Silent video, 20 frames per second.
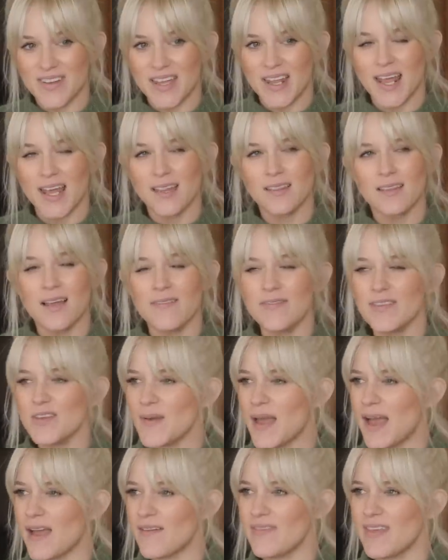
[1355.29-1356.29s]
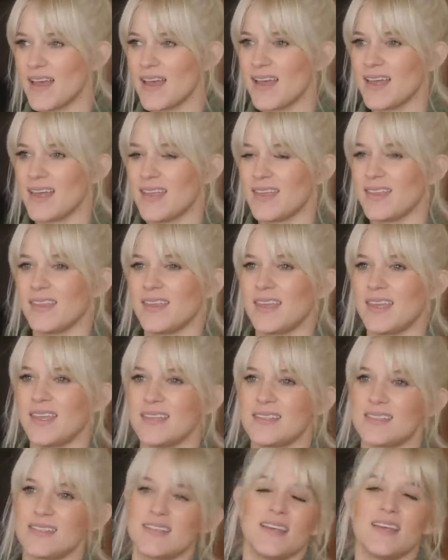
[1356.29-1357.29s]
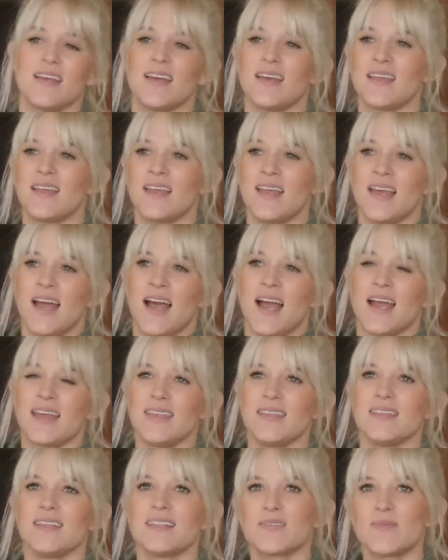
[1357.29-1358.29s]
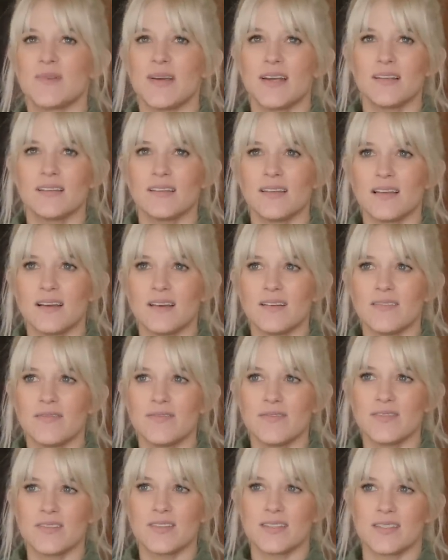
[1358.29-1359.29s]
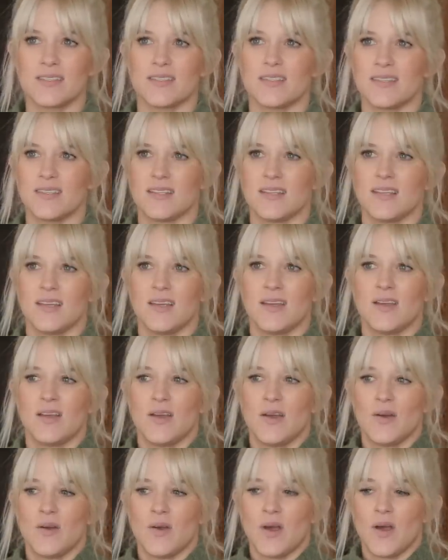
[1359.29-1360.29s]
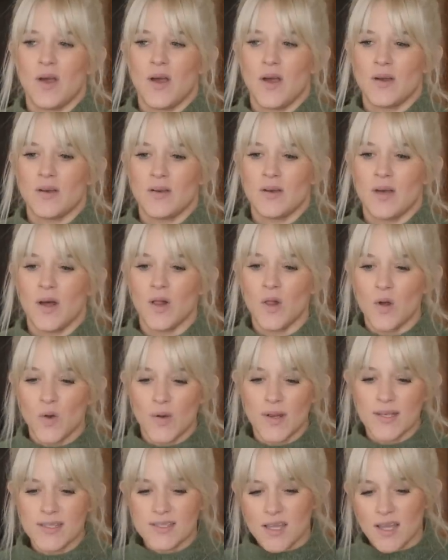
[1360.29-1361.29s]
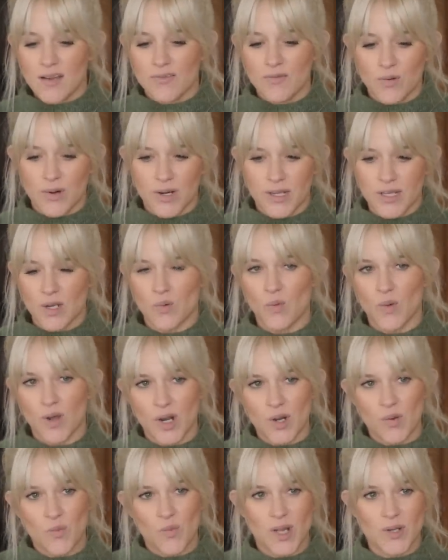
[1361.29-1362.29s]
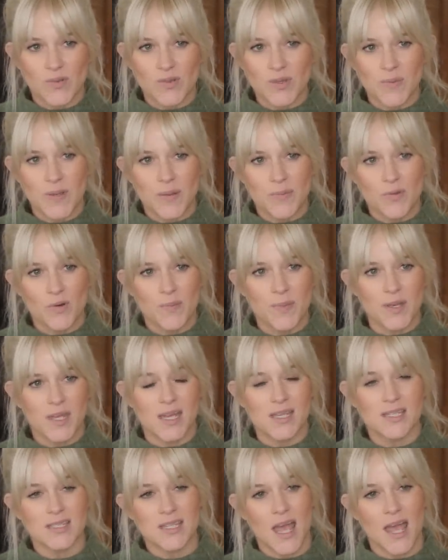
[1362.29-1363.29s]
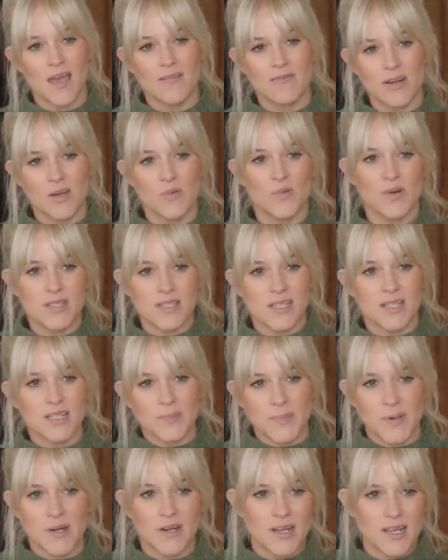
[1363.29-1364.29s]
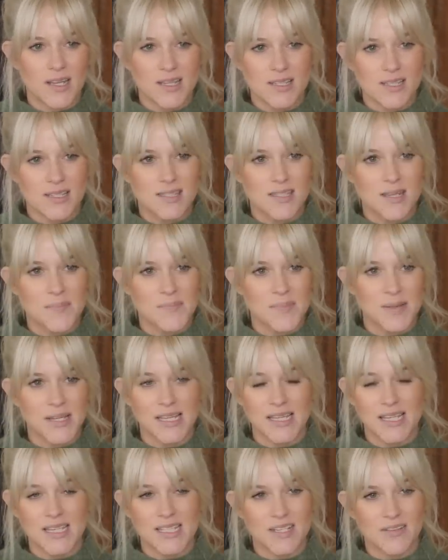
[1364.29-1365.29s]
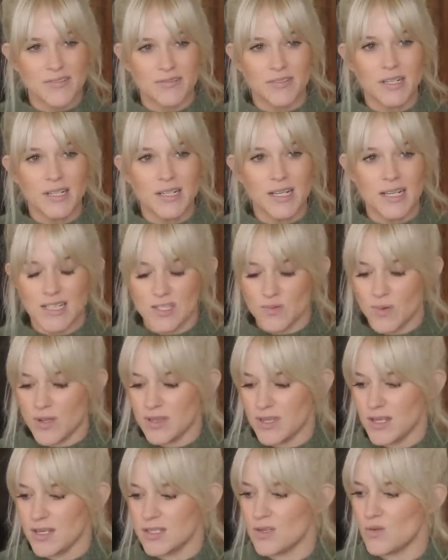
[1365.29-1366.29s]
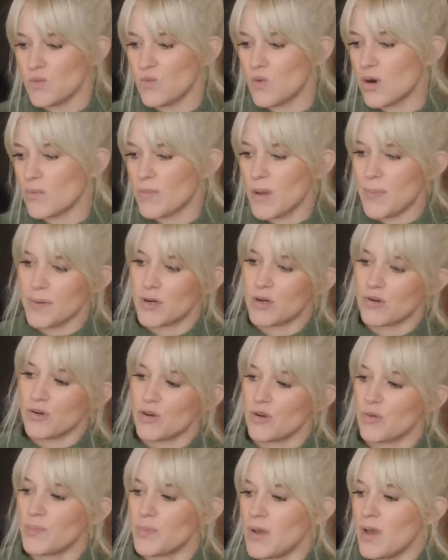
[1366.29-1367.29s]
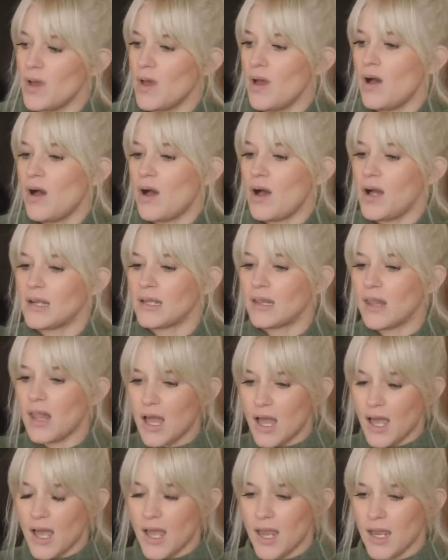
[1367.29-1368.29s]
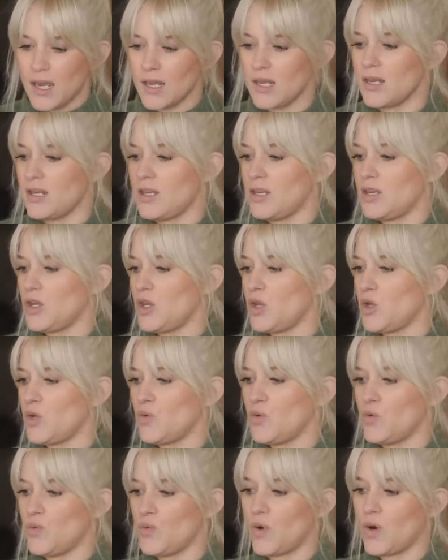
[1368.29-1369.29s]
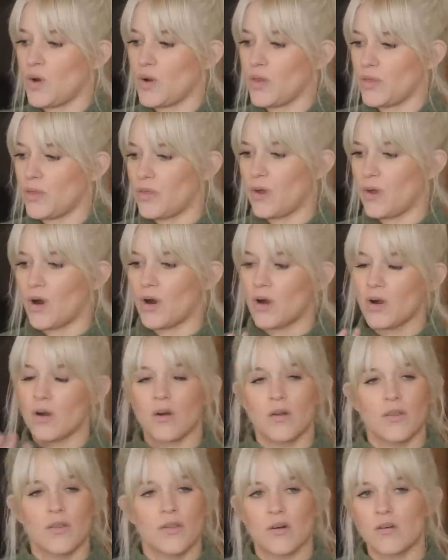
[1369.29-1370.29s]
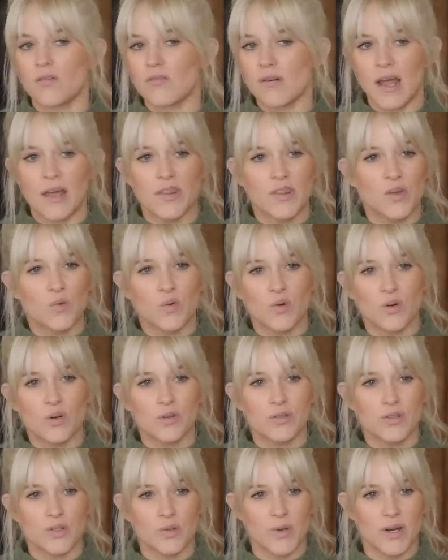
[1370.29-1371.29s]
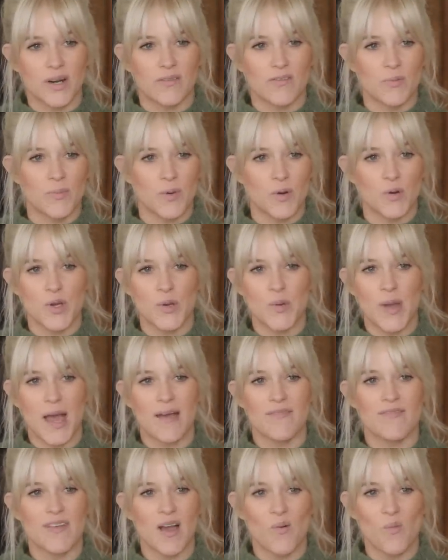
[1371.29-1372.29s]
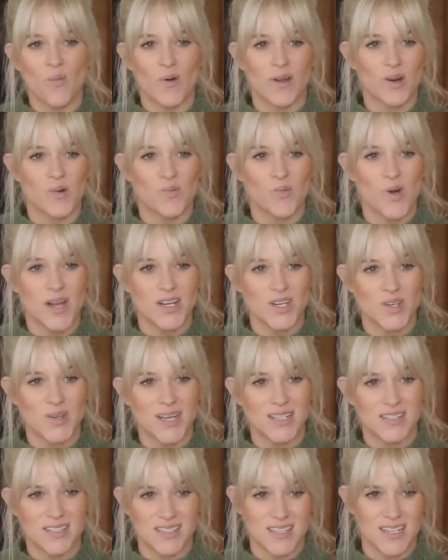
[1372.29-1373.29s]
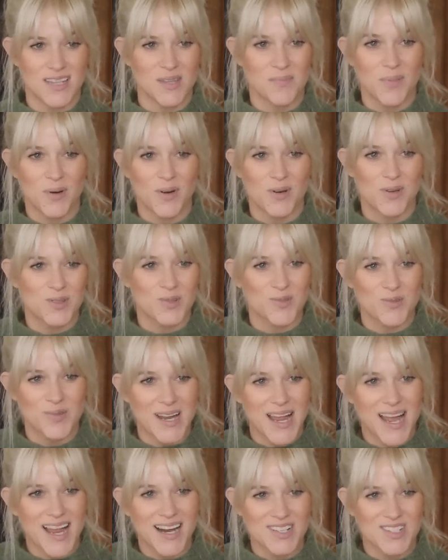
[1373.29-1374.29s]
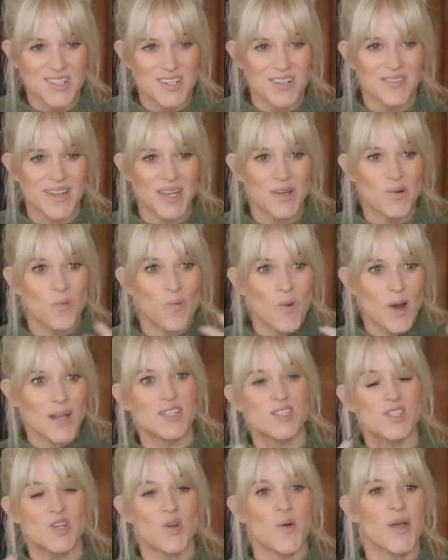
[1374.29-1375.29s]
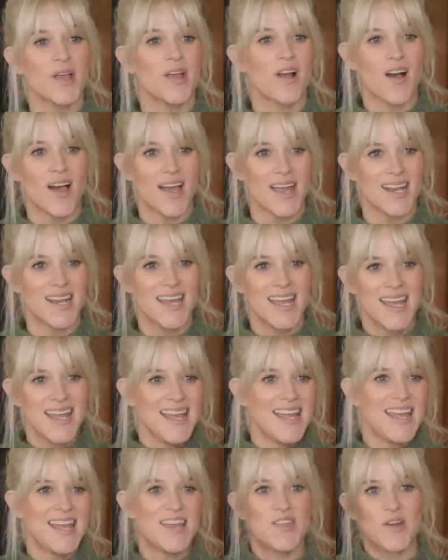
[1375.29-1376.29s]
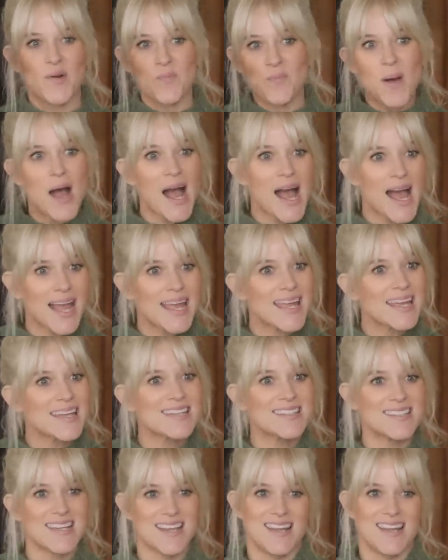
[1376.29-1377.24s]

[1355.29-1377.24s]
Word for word: fun. And I love that you have that. Like it's, I think that's why I love just. I always love working one on one with people because everyone's experience is completely different. It's one thing to warm up a group online who are they're around the world or whatever but when you have that one-on-one -on -one, you get to see the personal reaction of like what's going on in their mind